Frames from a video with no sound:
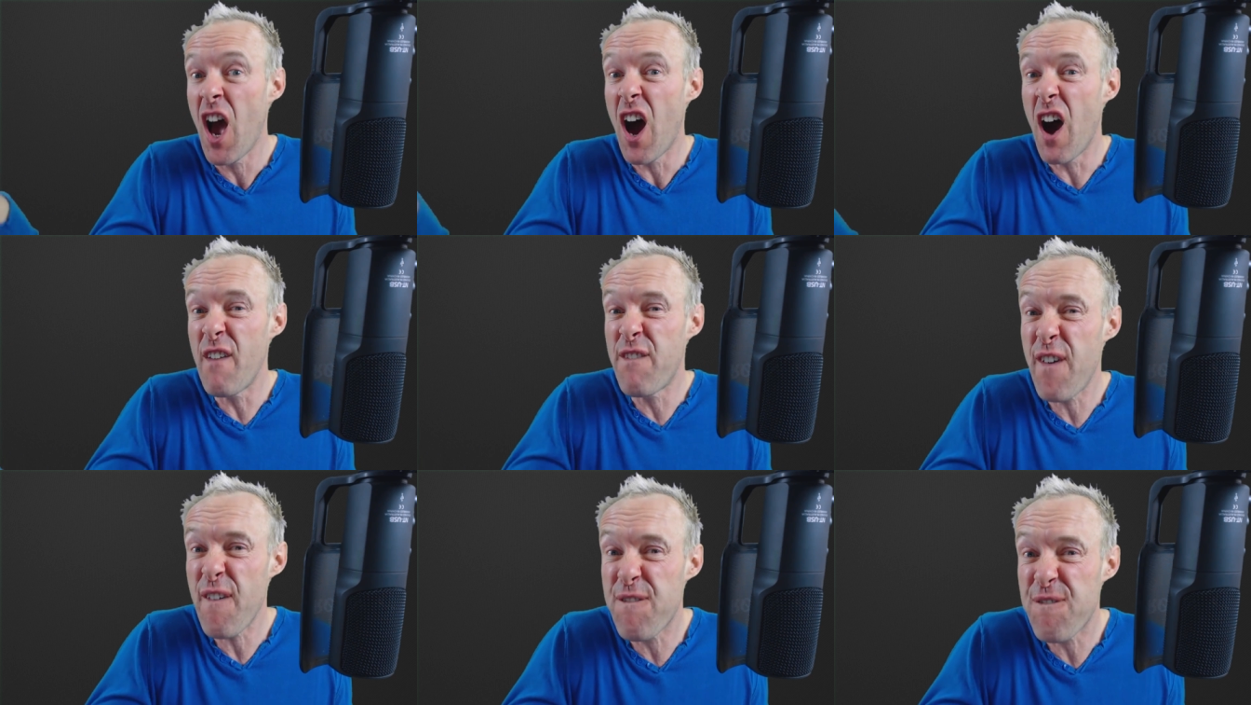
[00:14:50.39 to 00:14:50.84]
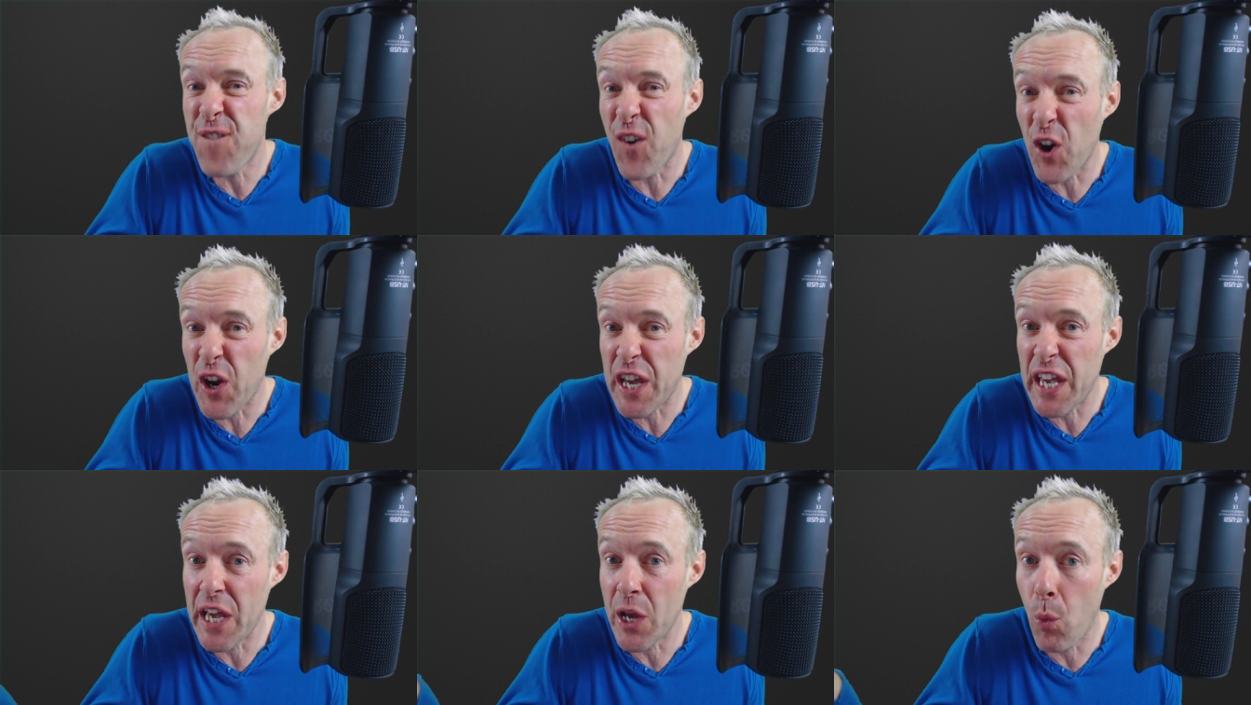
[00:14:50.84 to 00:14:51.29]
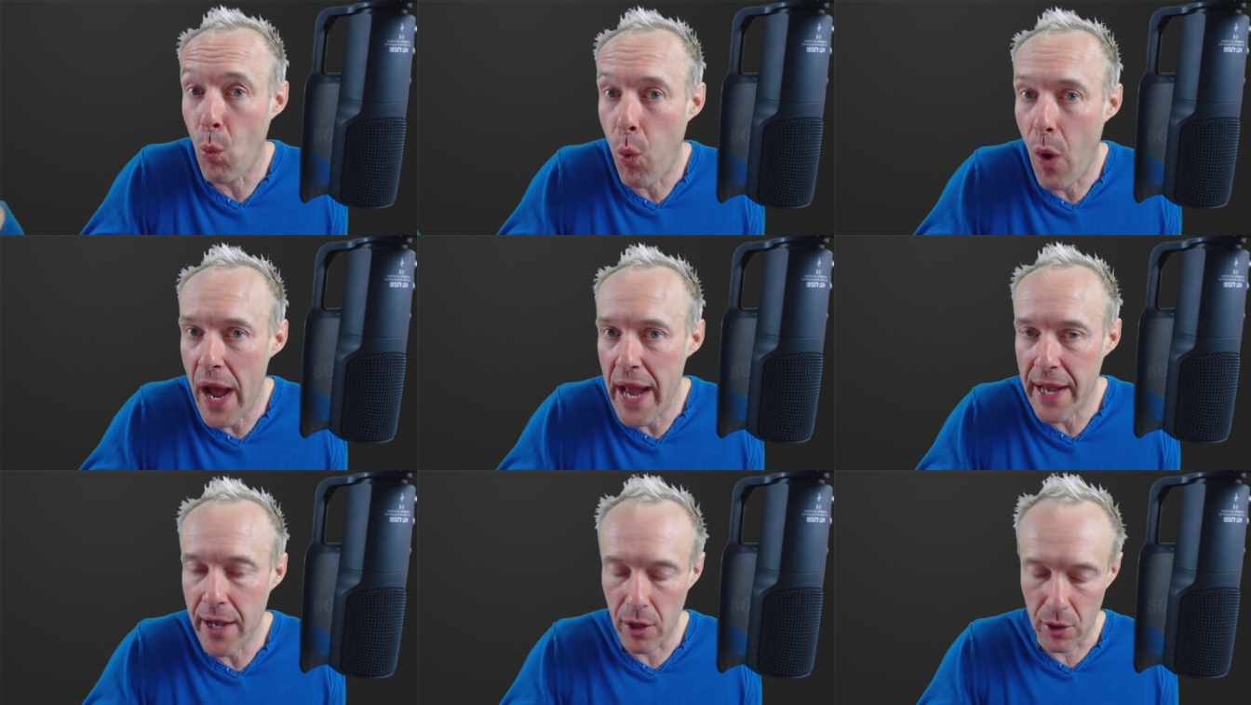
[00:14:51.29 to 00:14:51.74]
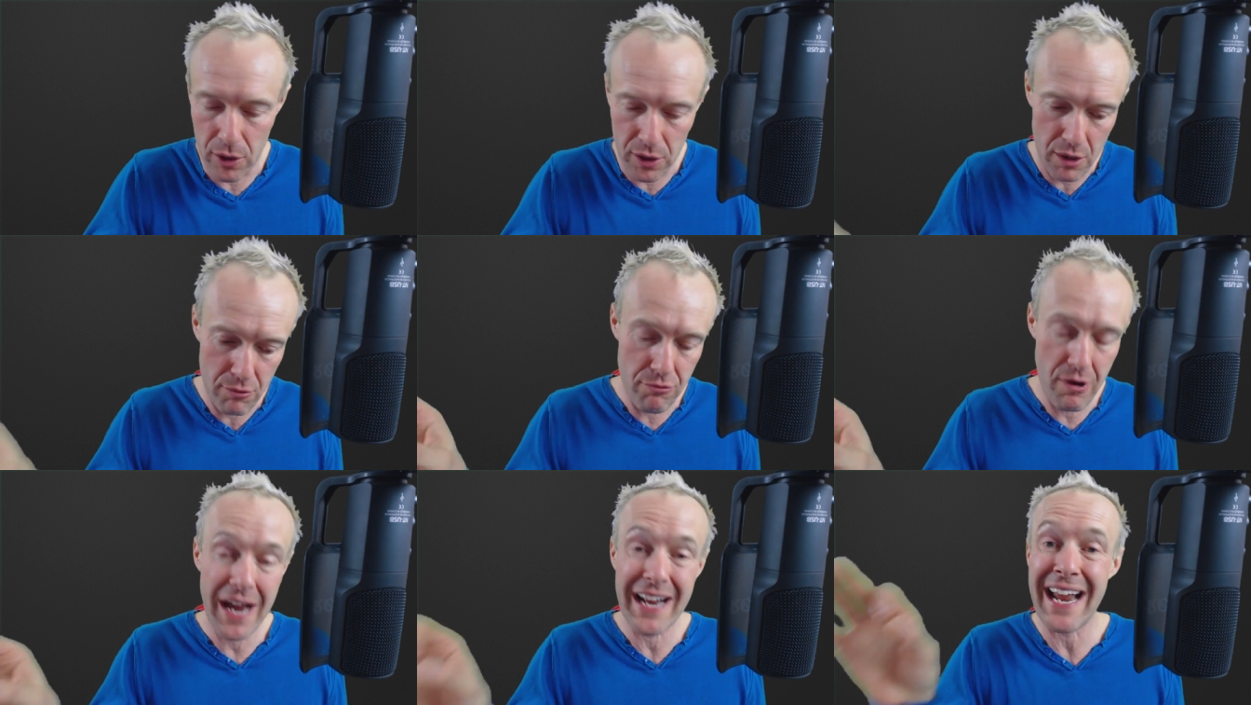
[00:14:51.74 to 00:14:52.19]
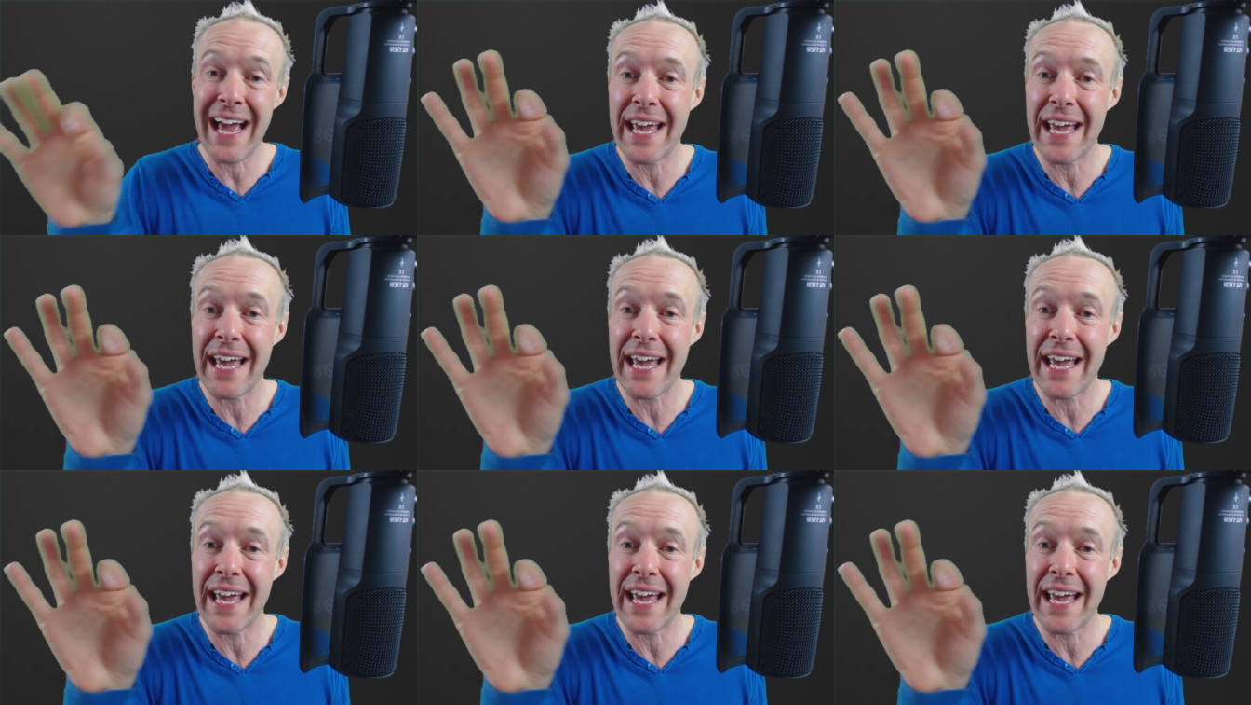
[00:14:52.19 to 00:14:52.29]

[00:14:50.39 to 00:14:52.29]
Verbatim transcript: of a fucking whale, right?